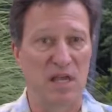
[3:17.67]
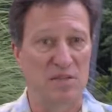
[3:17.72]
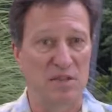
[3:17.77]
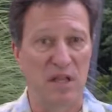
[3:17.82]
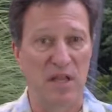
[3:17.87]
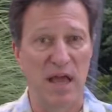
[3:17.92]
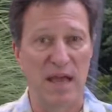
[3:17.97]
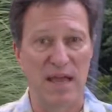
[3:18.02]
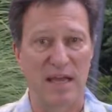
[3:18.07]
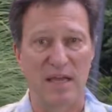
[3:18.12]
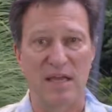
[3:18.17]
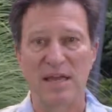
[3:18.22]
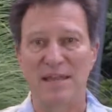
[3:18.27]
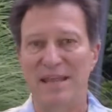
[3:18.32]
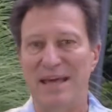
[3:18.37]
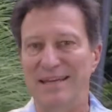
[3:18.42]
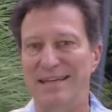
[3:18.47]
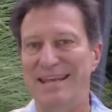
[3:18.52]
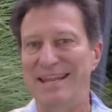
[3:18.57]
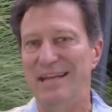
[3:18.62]
and the like
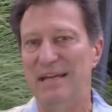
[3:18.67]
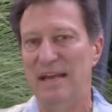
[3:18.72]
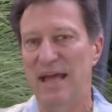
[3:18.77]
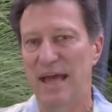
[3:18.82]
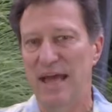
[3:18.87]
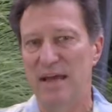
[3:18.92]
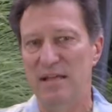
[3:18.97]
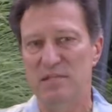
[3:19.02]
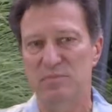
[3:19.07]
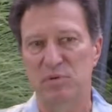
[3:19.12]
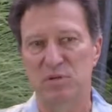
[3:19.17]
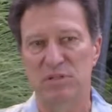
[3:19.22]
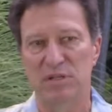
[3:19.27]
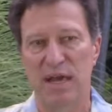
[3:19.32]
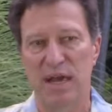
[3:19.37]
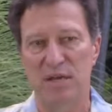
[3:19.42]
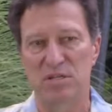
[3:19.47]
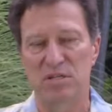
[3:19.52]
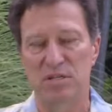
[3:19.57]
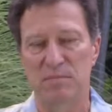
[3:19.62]
that need enhanced
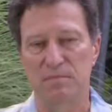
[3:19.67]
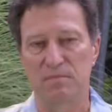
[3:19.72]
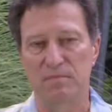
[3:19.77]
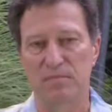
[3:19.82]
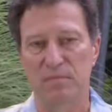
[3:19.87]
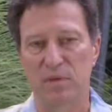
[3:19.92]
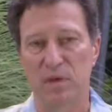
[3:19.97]
protection